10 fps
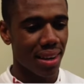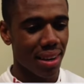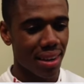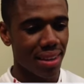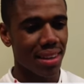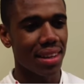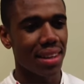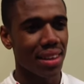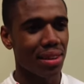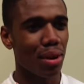
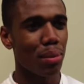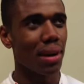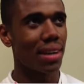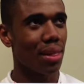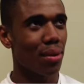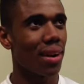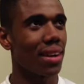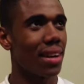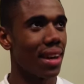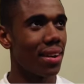and they told me, like, to throttle
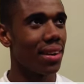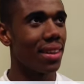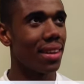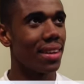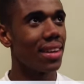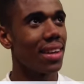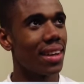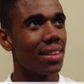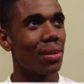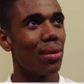it down
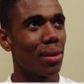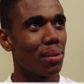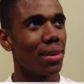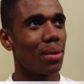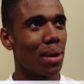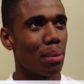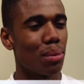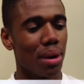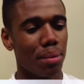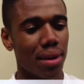in the hole when I
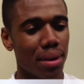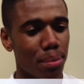went up there.